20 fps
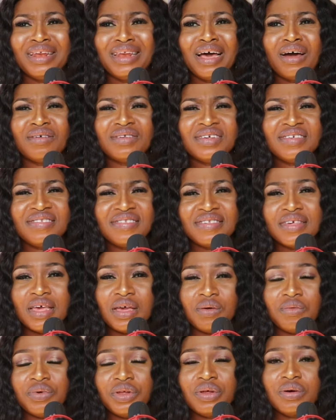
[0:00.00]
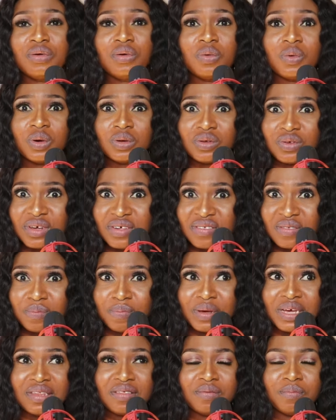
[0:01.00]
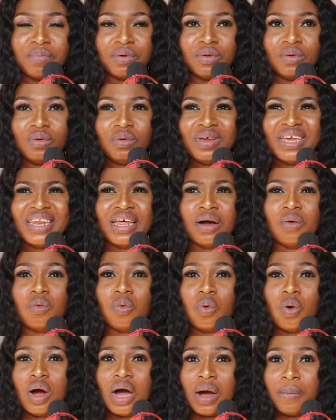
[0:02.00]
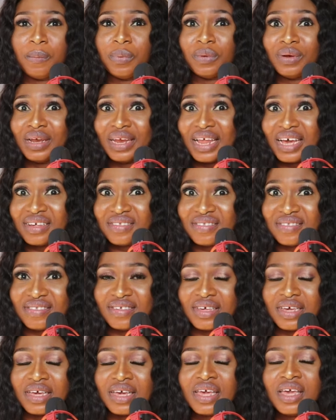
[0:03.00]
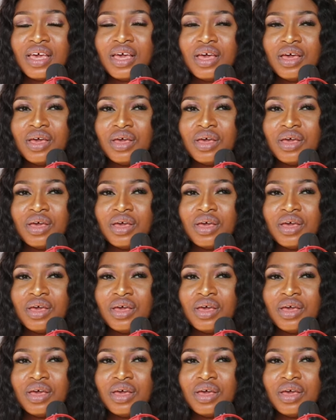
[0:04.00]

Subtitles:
Now this year, we don't know what to expect, but looking at what happened last year,